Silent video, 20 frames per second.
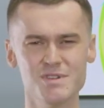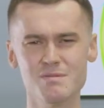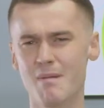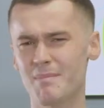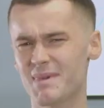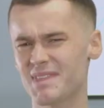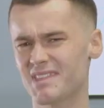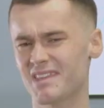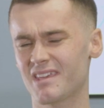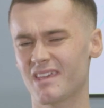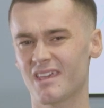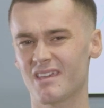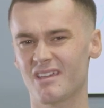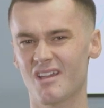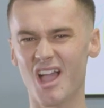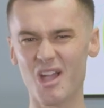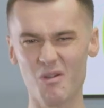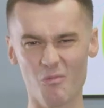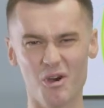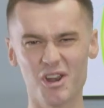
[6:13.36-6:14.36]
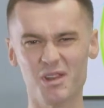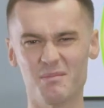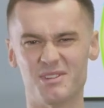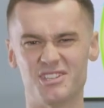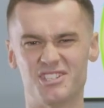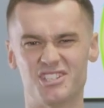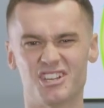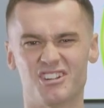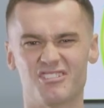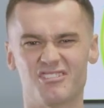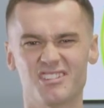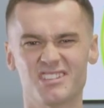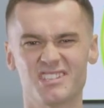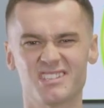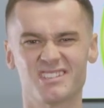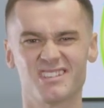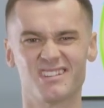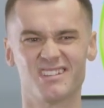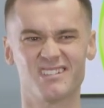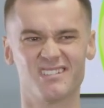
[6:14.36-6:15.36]
be thinking, I want to be
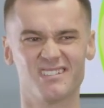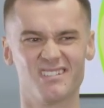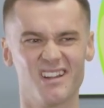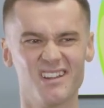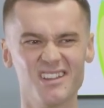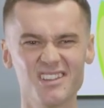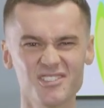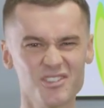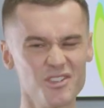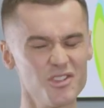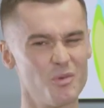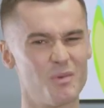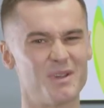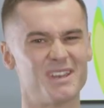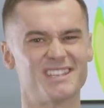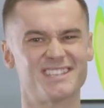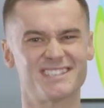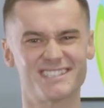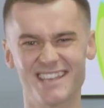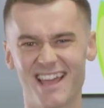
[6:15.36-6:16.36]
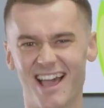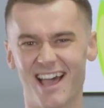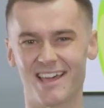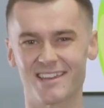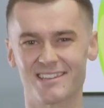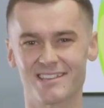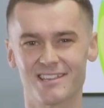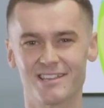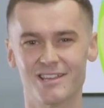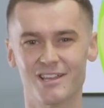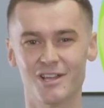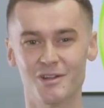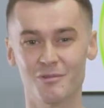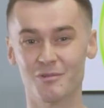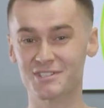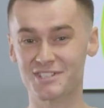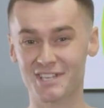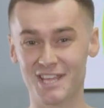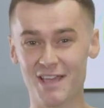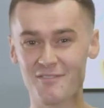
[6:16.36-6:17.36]
generous. I just don't know where to start.
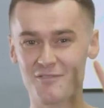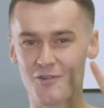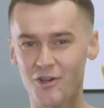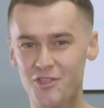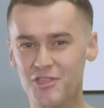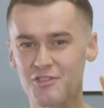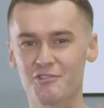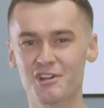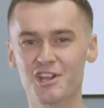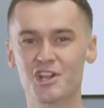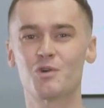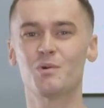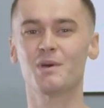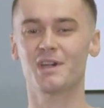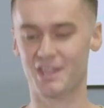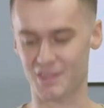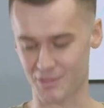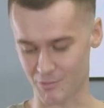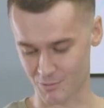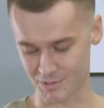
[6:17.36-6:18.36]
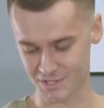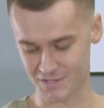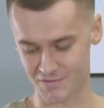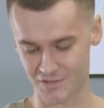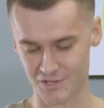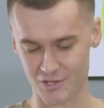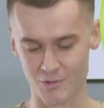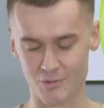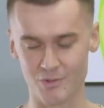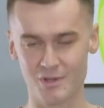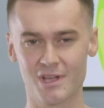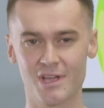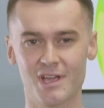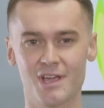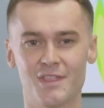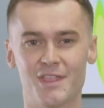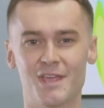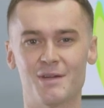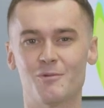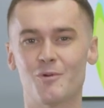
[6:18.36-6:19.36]
Well, today I've got 3 quick thoughts for you
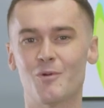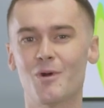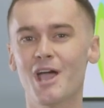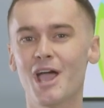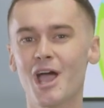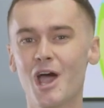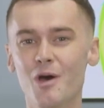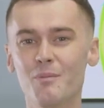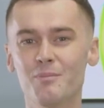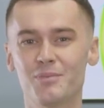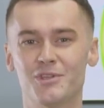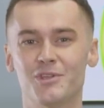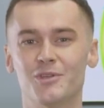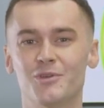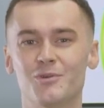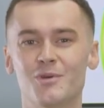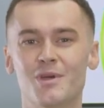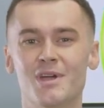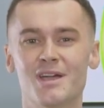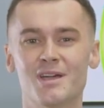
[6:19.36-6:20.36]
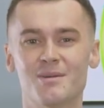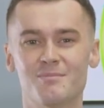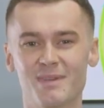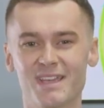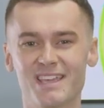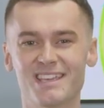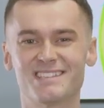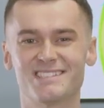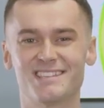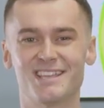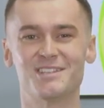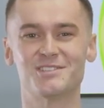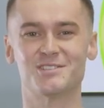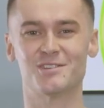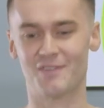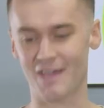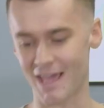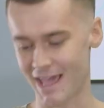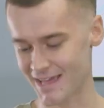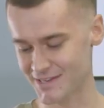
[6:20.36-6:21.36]
that will help you make sense
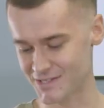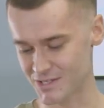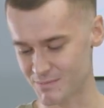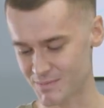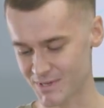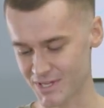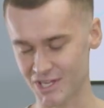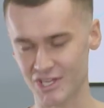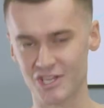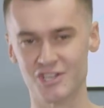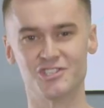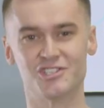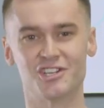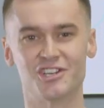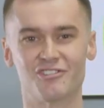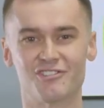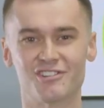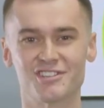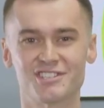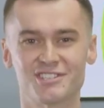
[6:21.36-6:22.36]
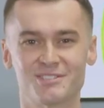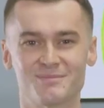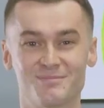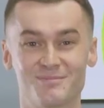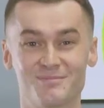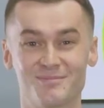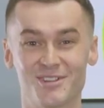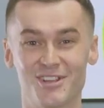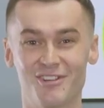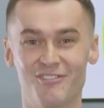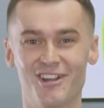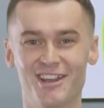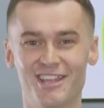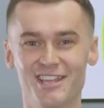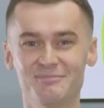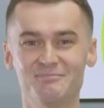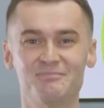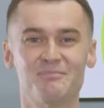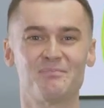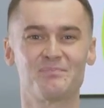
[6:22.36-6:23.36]
of how to be generous. Are you
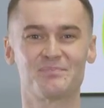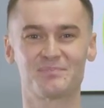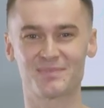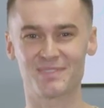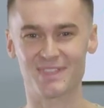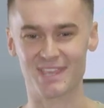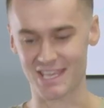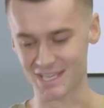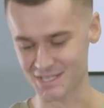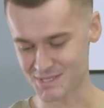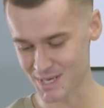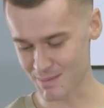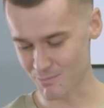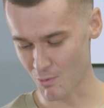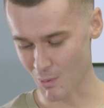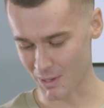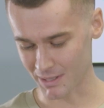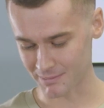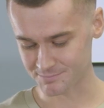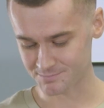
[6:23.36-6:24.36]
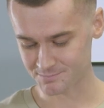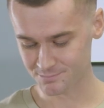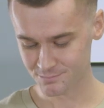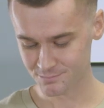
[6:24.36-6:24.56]
ready? Here's number 1.